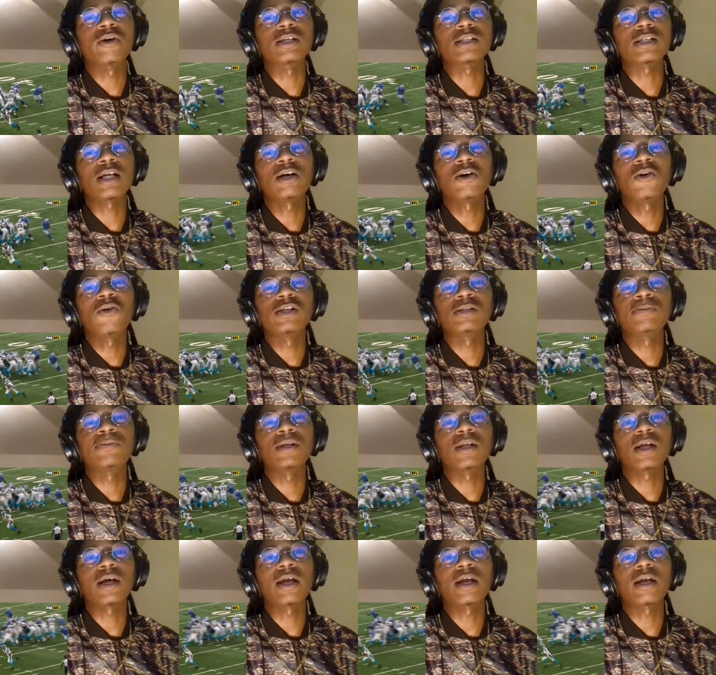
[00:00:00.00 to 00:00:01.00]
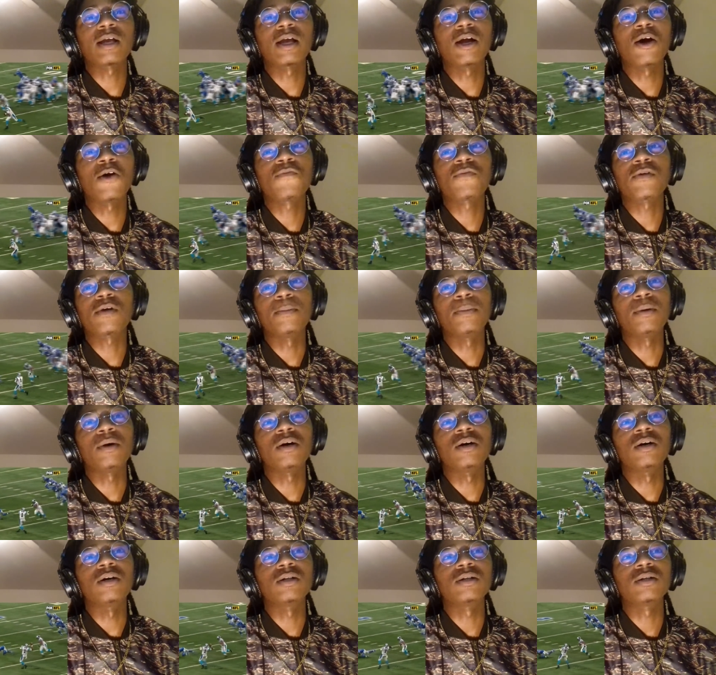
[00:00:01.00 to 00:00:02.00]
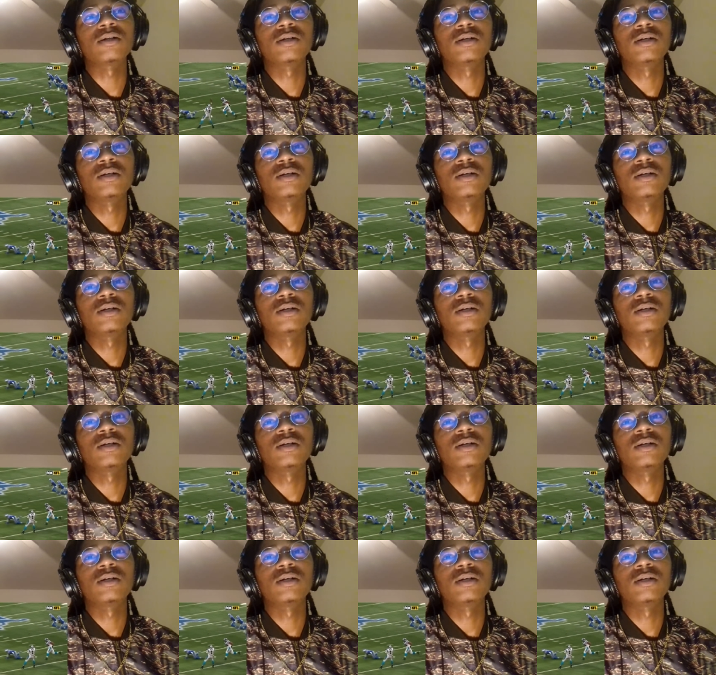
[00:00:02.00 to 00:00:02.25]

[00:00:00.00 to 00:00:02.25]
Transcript: because I always be like, go for the ball.